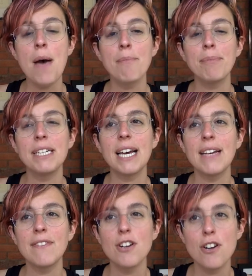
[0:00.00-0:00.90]
But
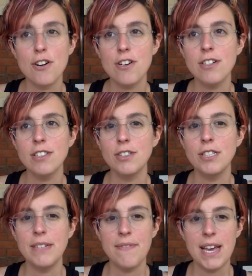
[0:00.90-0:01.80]
I've learned to
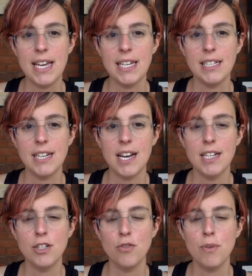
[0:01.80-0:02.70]
debate
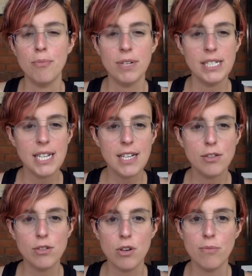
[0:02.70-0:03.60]
and to appreciate
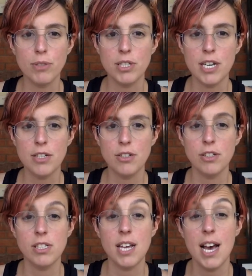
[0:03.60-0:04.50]
those
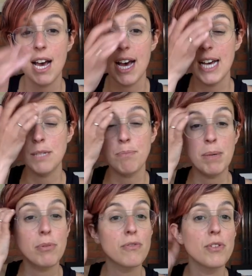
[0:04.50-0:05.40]
conversations as
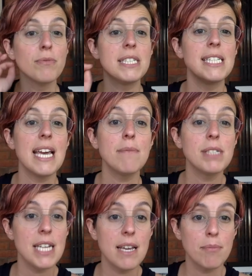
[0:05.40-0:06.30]
people from the same
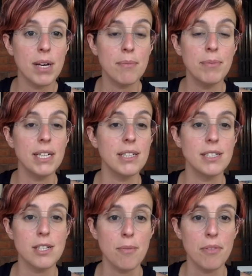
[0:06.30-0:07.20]
team and building
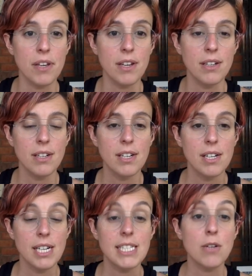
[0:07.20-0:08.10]
something.
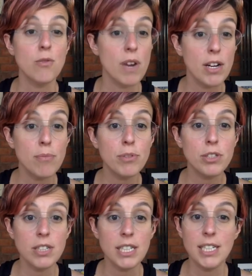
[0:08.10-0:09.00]
It's a great
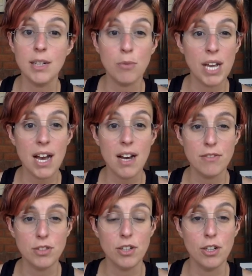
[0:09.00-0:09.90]
opportunity that we have
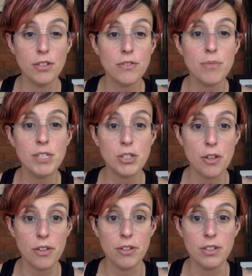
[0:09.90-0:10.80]
to learn from each
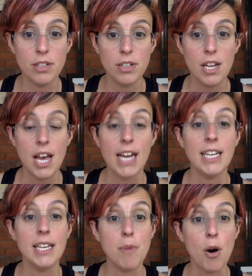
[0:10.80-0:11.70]
other and
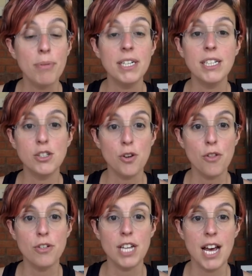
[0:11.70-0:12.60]
keep opening each
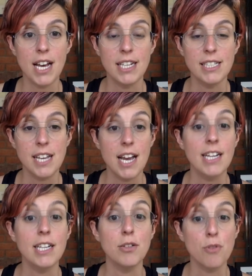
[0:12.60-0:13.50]
other's eyes and
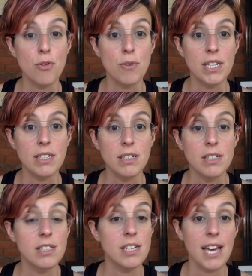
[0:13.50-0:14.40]
keep growing
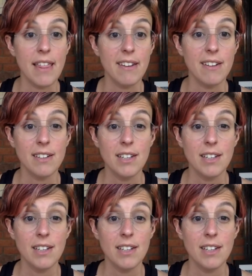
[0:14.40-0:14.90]
together.